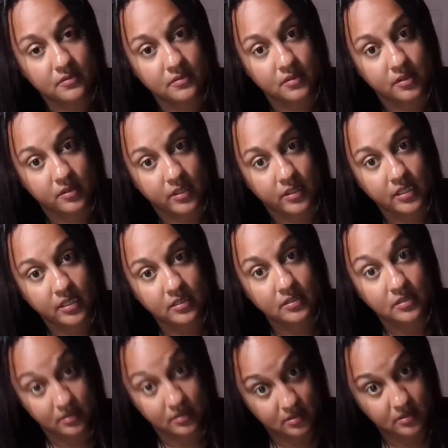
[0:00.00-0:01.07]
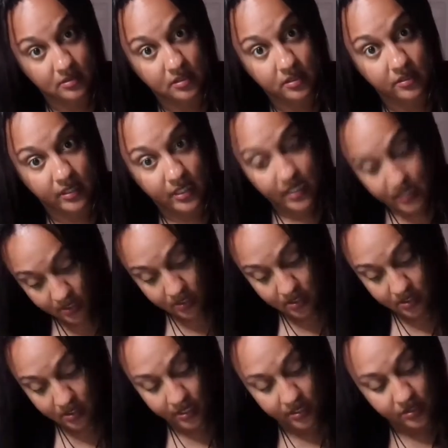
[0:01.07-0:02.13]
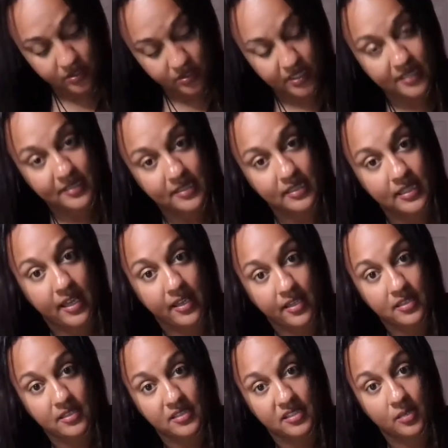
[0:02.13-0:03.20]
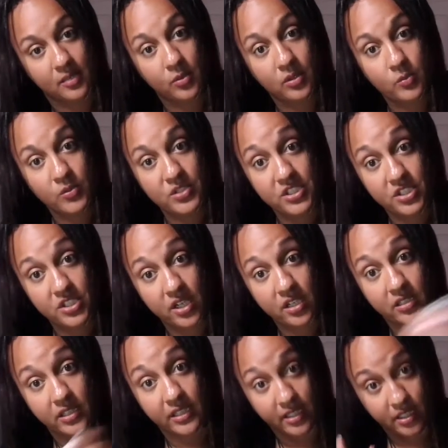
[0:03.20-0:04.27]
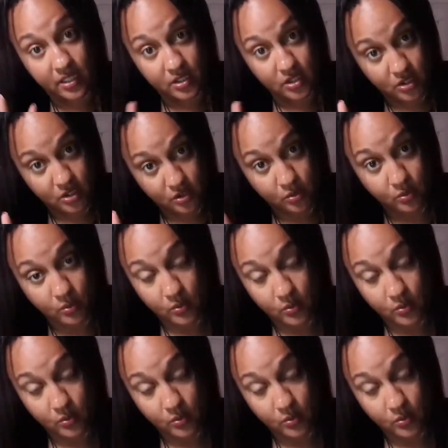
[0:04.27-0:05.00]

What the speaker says: Okay? Okay. Energy doesn't lie. Someone was juggling too.